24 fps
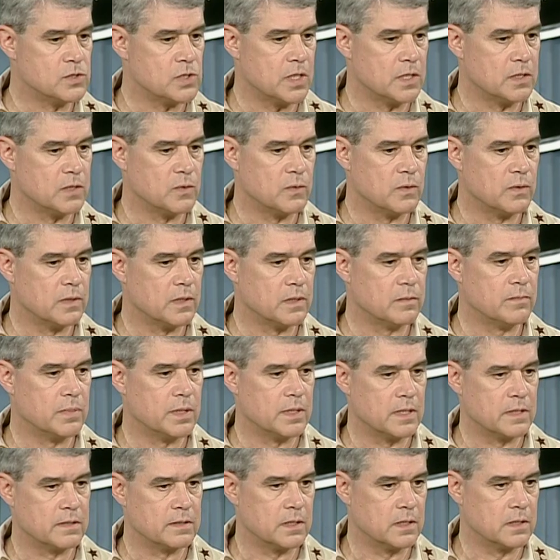January, but
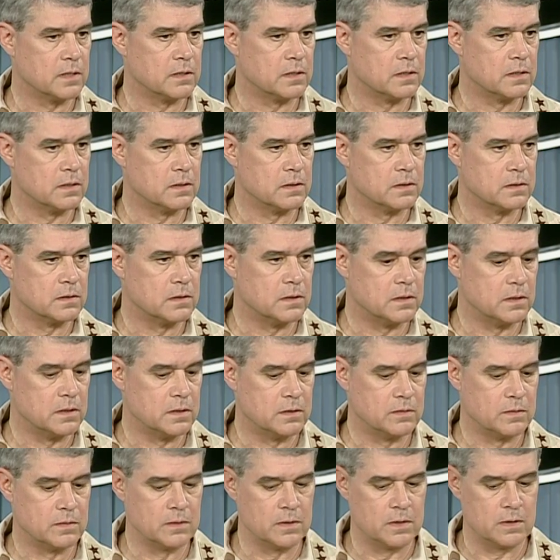I think the,
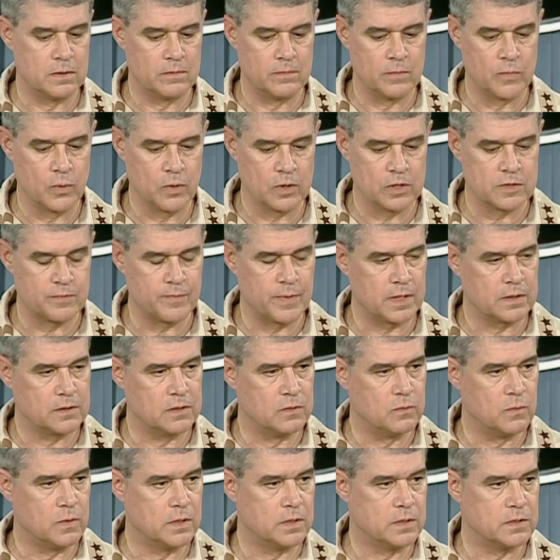the uh, more
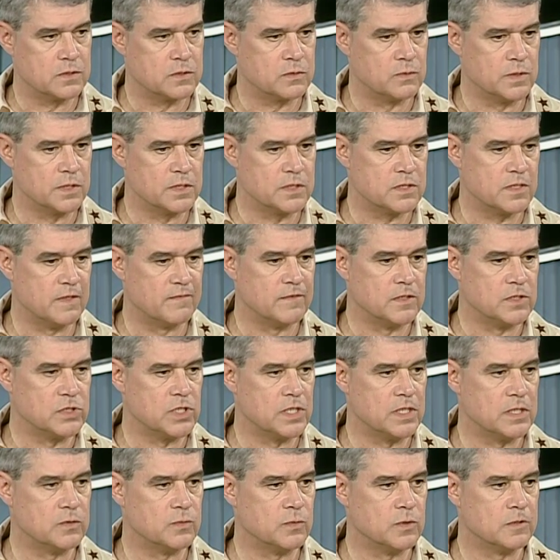expected one is 27
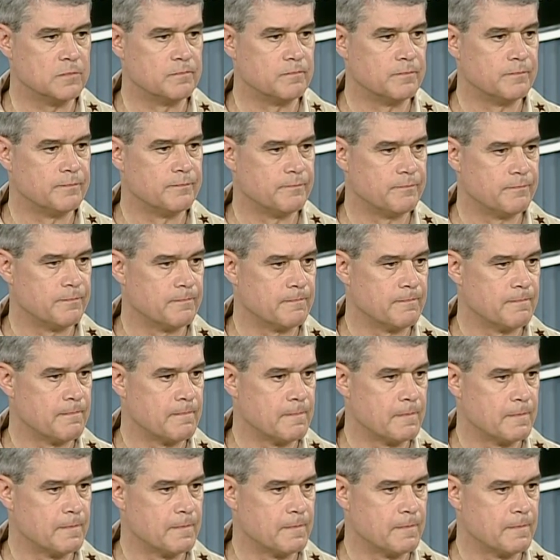January. And are you,